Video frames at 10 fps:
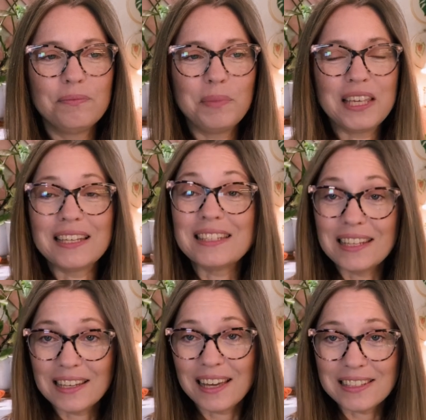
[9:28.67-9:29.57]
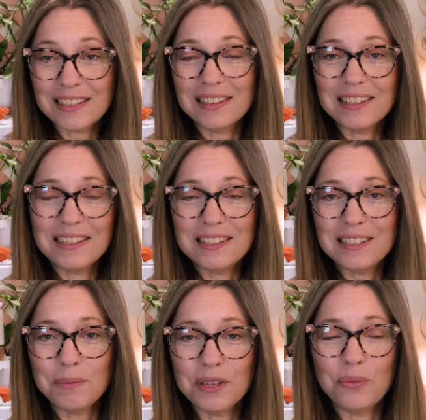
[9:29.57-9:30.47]
because they constantly
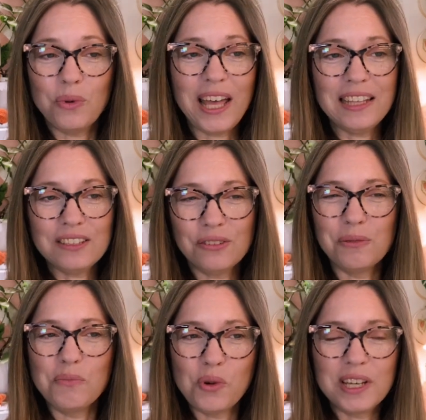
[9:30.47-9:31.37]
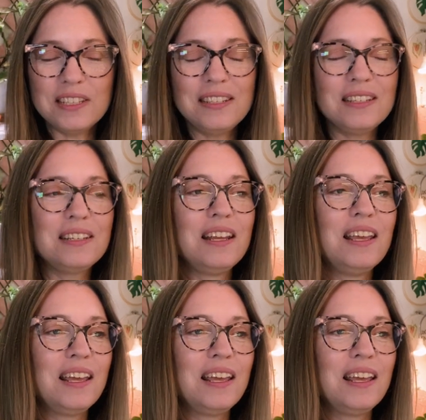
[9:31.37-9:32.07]
need to be wet or moist.